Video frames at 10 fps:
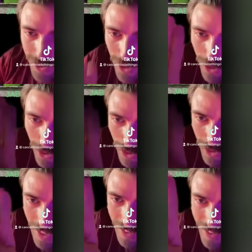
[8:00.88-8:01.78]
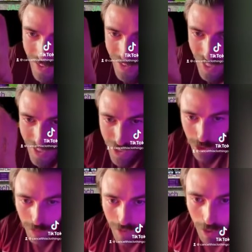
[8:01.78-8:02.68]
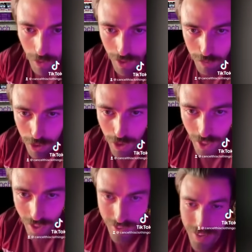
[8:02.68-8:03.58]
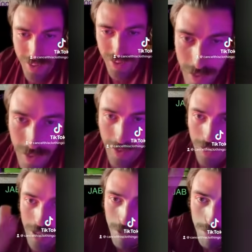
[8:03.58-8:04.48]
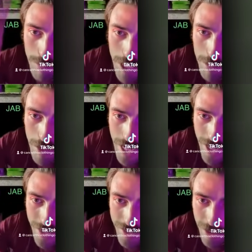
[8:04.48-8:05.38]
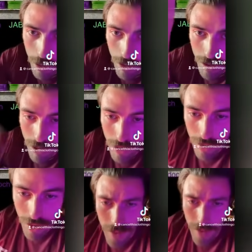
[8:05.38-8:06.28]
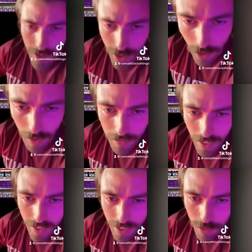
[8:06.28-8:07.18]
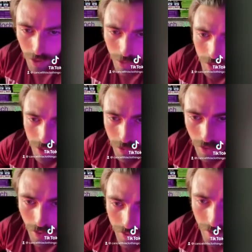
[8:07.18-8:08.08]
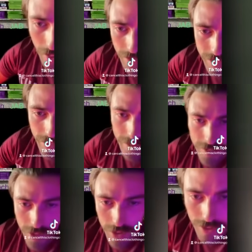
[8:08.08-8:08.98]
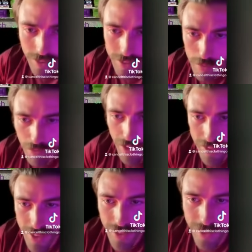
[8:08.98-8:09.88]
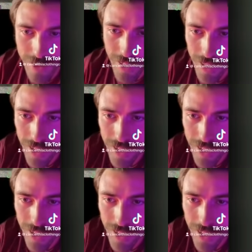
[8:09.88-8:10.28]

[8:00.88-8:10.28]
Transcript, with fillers: the sort of financial ties of all of our products upwards to the top of that chain and showing in visual representation by just straight coloring on those photographs